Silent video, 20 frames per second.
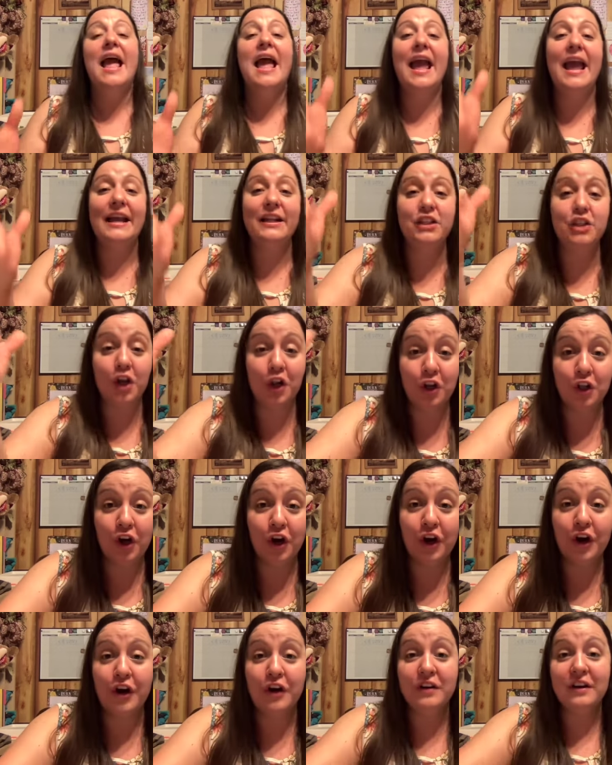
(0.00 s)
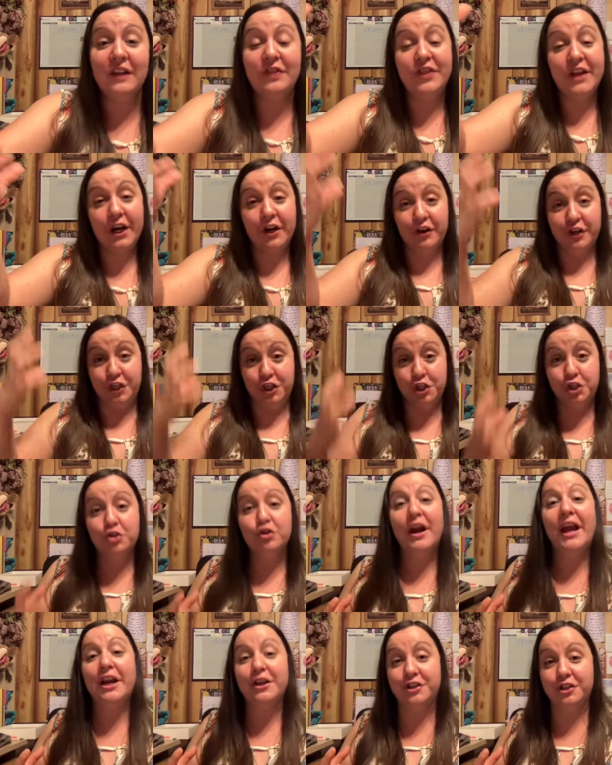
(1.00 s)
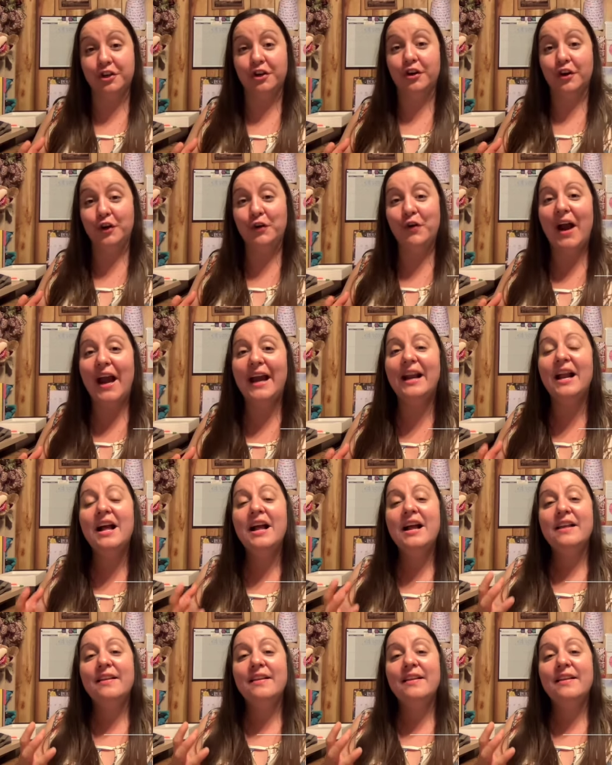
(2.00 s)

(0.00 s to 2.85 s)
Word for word: and to learn that there is treasure, right?